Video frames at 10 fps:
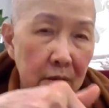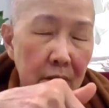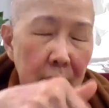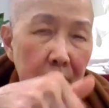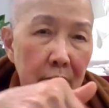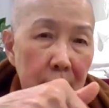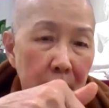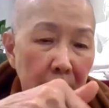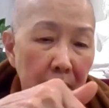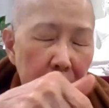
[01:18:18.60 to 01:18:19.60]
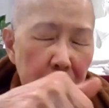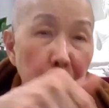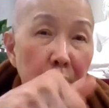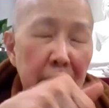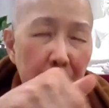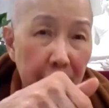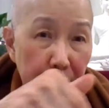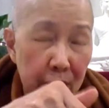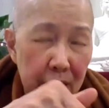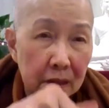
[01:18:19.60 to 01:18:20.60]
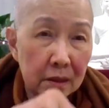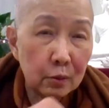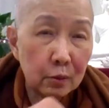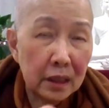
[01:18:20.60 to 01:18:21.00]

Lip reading: a small cup of water.